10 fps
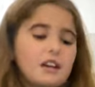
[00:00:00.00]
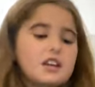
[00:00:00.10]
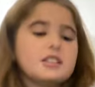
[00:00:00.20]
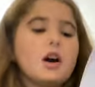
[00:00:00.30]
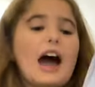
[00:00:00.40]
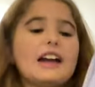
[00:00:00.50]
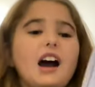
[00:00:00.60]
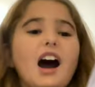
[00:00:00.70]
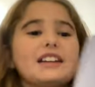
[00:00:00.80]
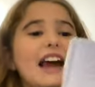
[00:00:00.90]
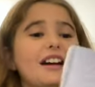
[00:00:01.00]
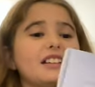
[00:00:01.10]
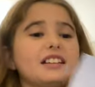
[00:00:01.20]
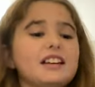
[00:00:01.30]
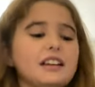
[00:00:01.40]
So I got a
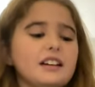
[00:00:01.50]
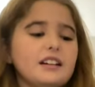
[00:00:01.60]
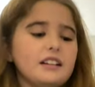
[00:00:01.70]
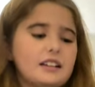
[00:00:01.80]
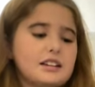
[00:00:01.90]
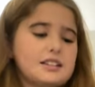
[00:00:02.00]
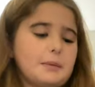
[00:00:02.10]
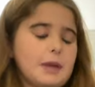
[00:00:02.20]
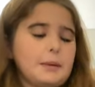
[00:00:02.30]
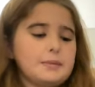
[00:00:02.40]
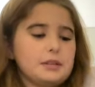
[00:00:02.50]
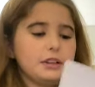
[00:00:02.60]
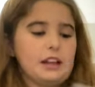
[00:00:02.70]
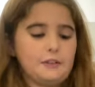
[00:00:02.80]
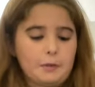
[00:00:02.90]
calculator because sometimes I'll
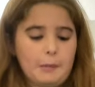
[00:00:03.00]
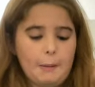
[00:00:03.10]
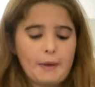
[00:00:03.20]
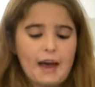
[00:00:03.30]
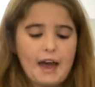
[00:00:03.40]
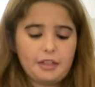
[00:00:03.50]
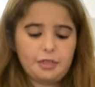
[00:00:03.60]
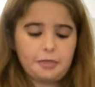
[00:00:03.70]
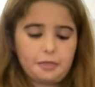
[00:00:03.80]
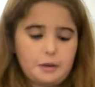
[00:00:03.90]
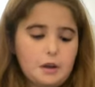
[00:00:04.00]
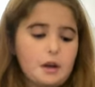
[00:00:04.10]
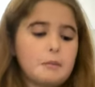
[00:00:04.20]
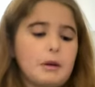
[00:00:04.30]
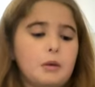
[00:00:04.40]
need it for my math,
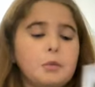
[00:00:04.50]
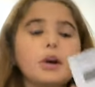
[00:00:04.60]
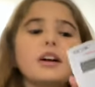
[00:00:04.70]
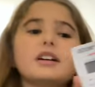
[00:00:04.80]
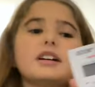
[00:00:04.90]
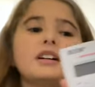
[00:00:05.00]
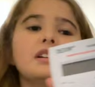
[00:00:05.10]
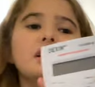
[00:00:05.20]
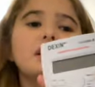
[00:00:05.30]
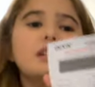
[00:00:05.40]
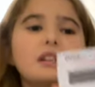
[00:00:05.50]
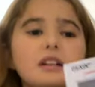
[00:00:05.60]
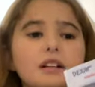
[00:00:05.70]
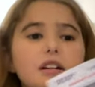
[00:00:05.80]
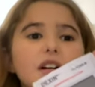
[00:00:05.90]
my homework.
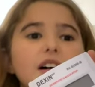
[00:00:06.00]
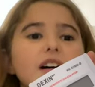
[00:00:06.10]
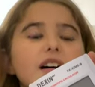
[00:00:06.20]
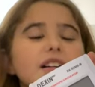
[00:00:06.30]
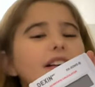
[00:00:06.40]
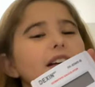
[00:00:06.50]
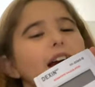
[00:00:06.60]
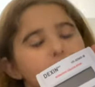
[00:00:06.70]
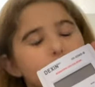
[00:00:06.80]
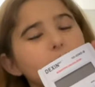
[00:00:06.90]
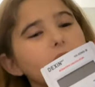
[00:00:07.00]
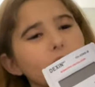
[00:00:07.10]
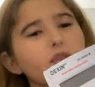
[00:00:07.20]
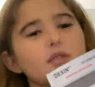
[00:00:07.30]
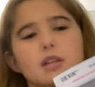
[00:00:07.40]
Uh, yeah, it's really
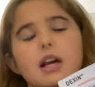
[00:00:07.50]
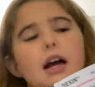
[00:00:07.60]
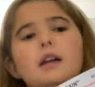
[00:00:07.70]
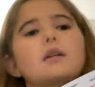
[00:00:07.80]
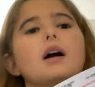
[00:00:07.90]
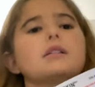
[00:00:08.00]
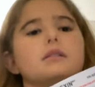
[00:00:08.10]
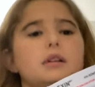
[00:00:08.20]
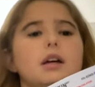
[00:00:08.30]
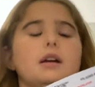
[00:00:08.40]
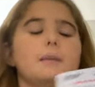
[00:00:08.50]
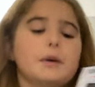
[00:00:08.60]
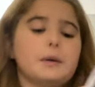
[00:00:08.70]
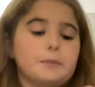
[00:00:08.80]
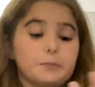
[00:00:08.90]
confusing. I don't, I don't get it,
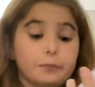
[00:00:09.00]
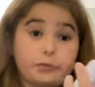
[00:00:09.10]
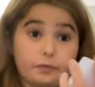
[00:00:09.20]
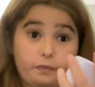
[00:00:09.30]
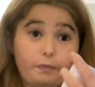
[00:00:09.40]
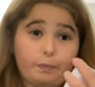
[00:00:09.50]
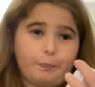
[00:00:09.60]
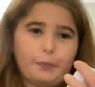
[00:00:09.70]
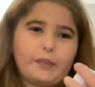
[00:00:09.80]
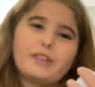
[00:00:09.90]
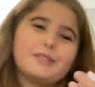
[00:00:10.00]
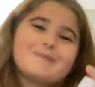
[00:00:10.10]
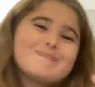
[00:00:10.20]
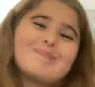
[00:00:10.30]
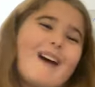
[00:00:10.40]
but
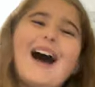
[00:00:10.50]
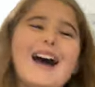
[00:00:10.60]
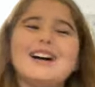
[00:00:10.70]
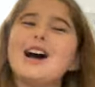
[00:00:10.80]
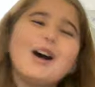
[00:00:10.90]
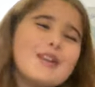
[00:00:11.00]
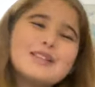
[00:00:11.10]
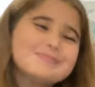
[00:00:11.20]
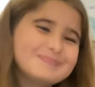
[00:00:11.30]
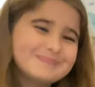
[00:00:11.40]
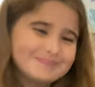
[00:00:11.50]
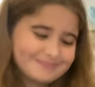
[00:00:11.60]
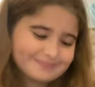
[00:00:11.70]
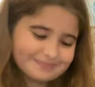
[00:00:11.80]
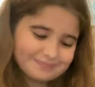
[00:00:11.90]
oh well,
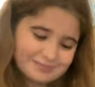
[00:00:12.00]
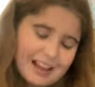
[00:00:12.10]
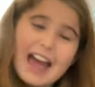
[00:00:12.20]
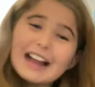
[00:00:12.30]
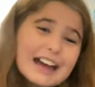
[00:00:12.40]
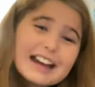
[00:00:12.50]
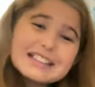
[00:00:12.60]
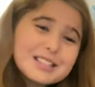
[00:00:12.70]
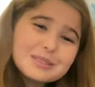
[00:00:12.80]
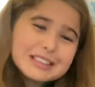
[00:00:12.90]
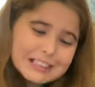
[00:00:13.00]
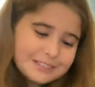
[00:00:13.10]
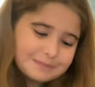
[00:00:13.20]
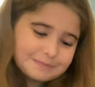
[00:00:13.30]
gotta deal with it.